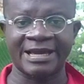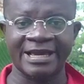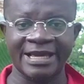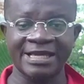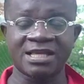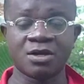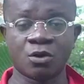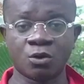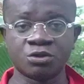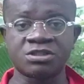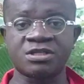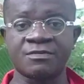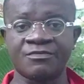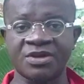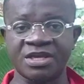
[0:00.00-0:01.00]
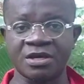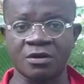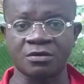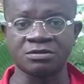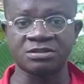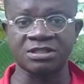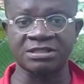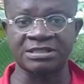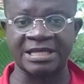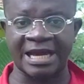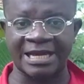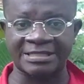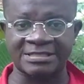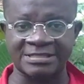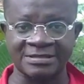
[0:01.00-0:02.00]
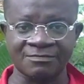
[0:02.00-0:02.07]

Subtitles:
It goes beyond that.